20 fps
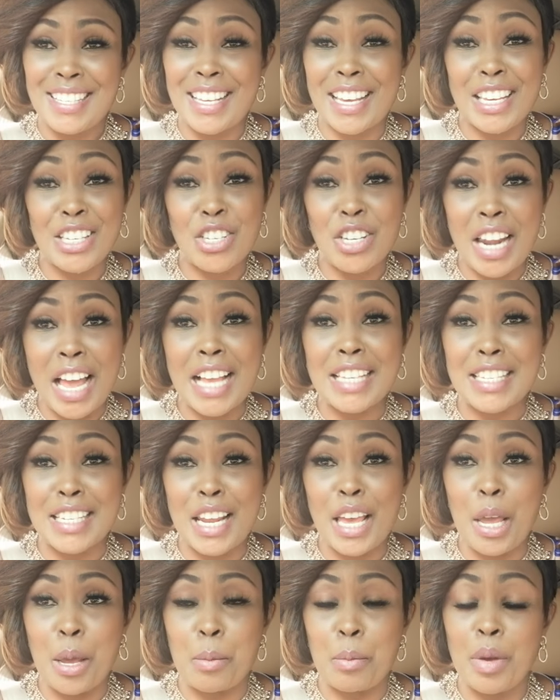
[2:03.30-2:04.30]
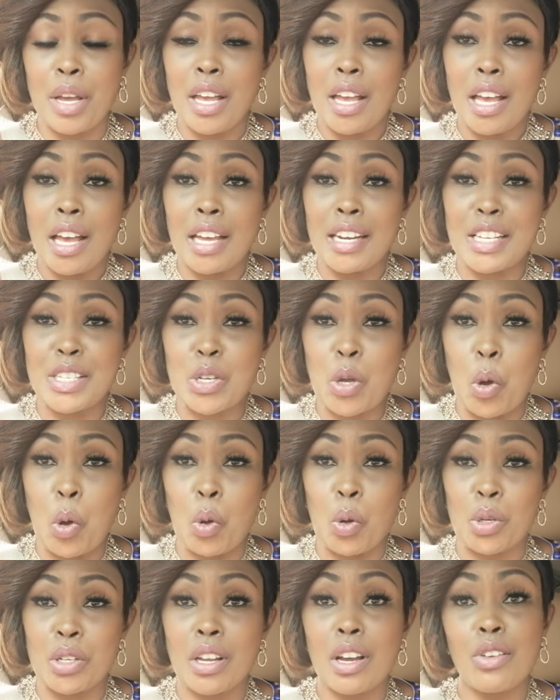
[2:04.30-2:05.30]
the kitchen has a name and it's
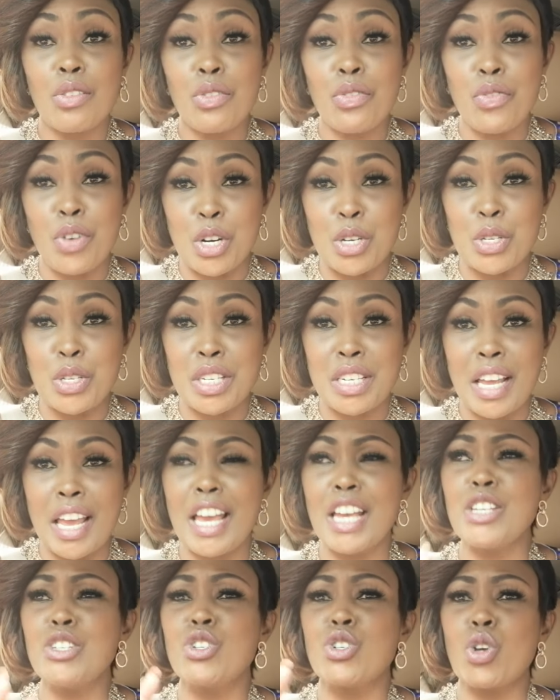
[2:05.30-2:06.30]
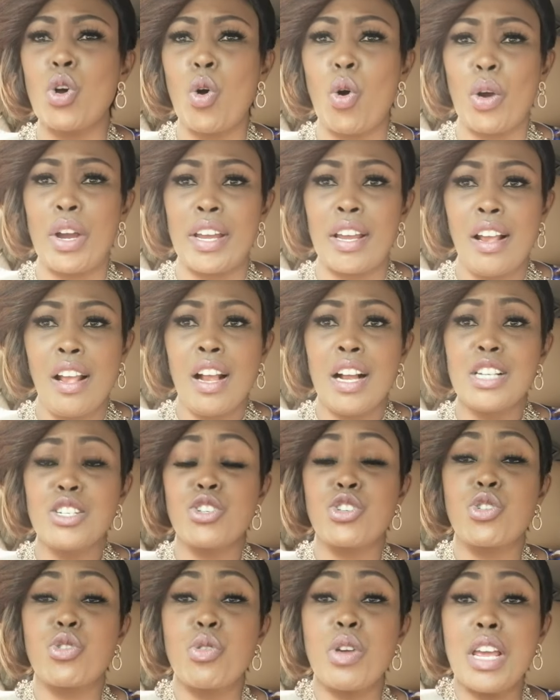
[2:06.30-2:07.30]
called First. Enjoy.
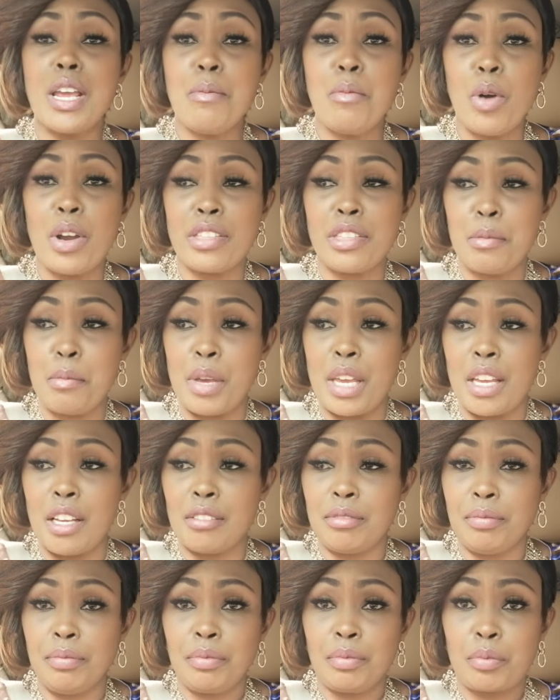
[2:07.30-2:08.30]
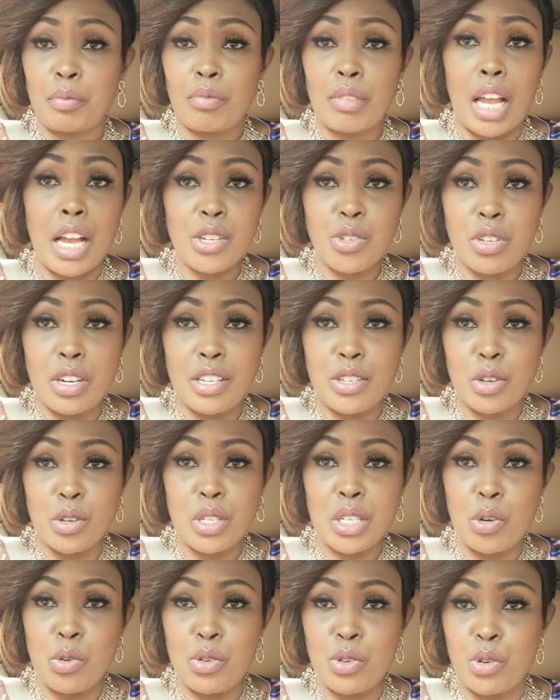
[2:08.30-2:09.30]
Dream with me. Actually,
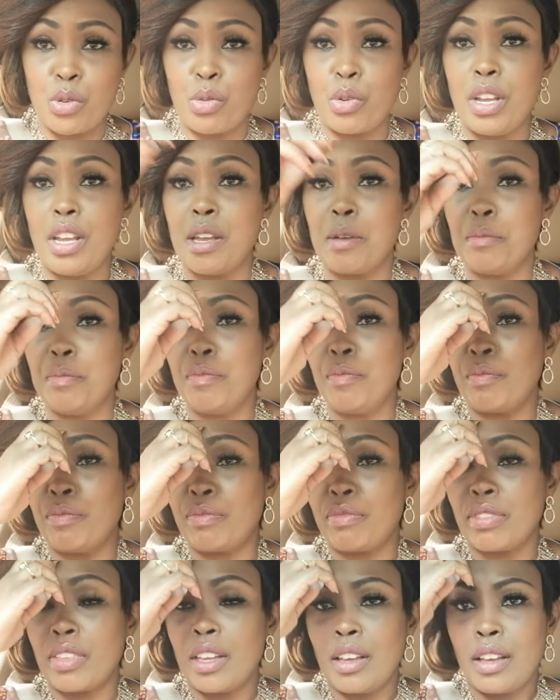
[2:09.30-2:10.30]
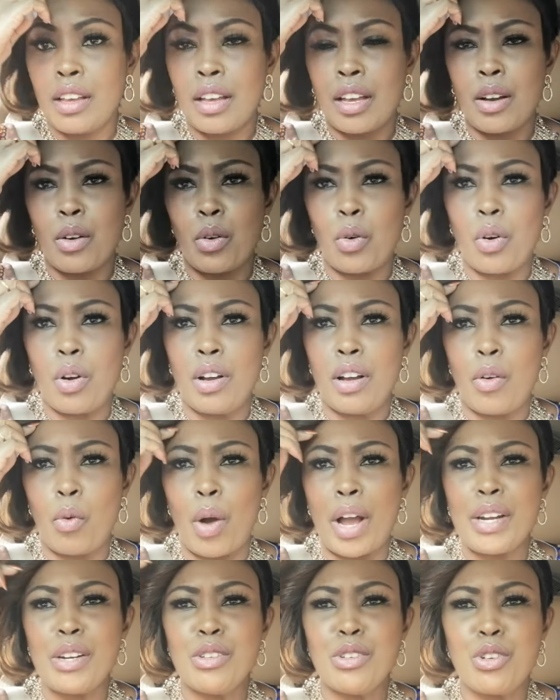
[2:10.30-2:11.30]
just don't dream.
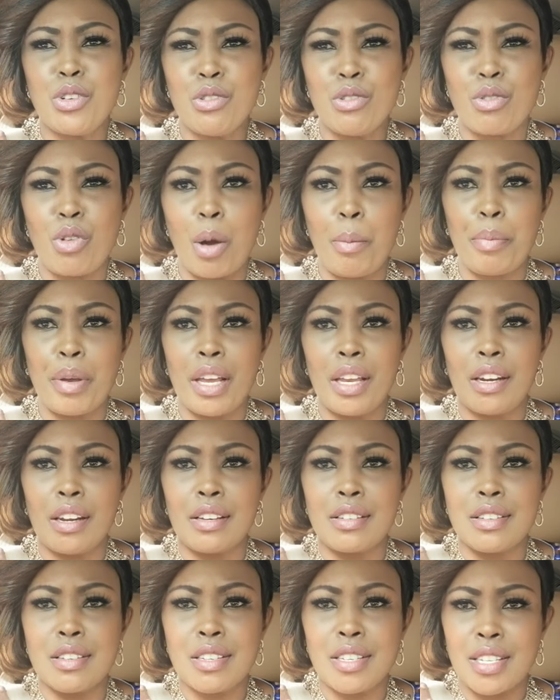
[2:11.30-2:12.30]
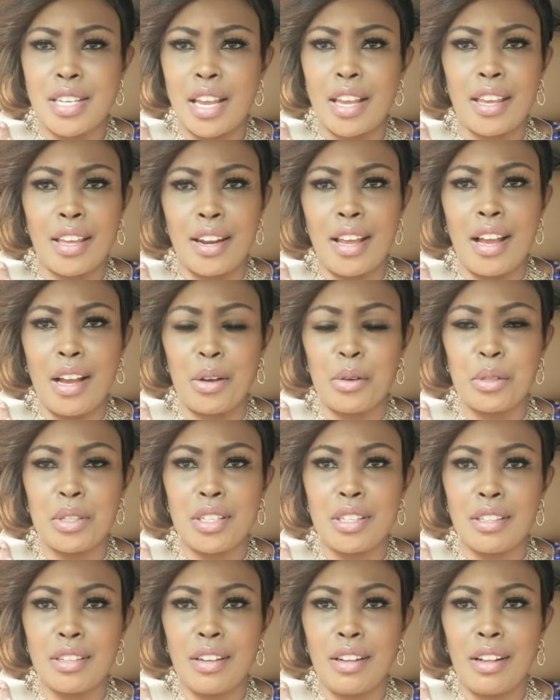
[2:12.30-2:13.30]
Why don't you drop in and check it
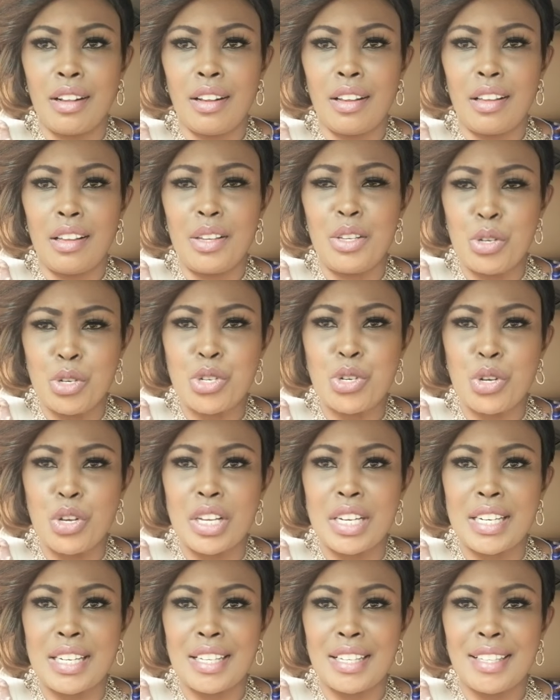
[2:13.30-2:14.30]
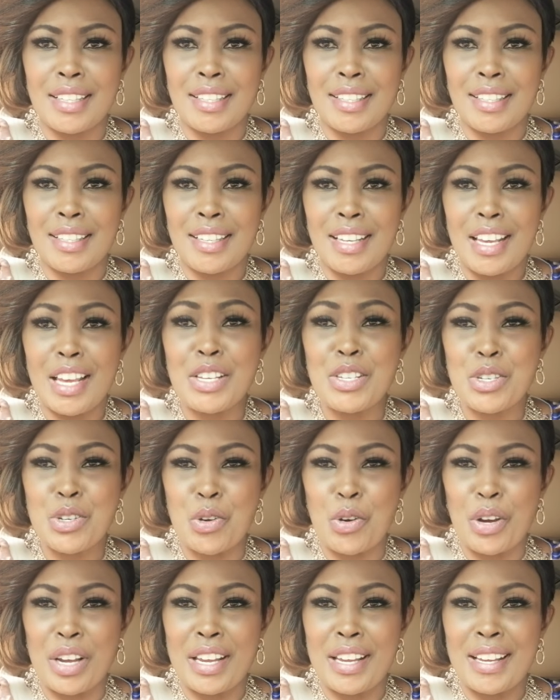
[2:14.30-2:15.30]
out? You should.
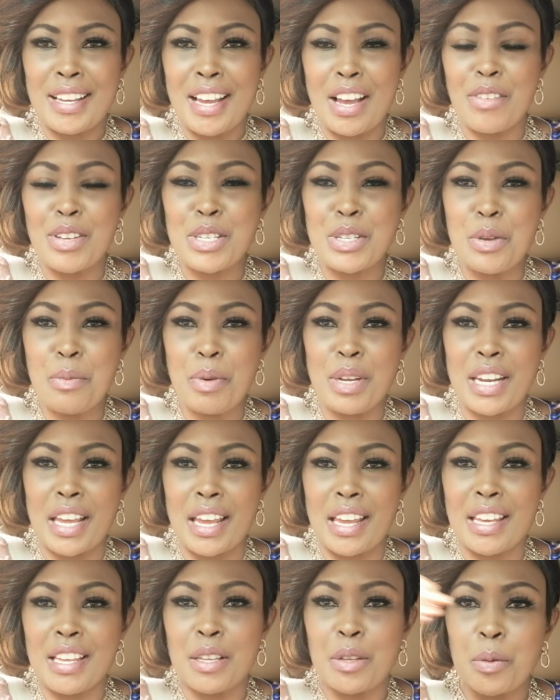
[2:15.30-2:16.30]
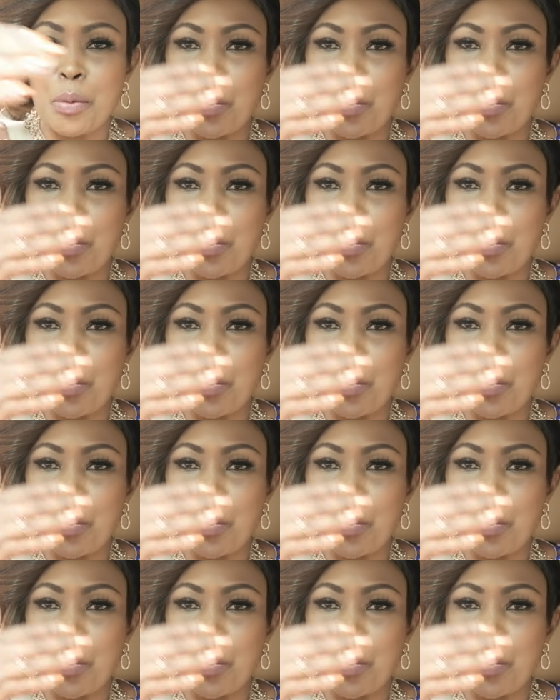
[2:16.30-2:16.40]
Enjoy. Have a super day.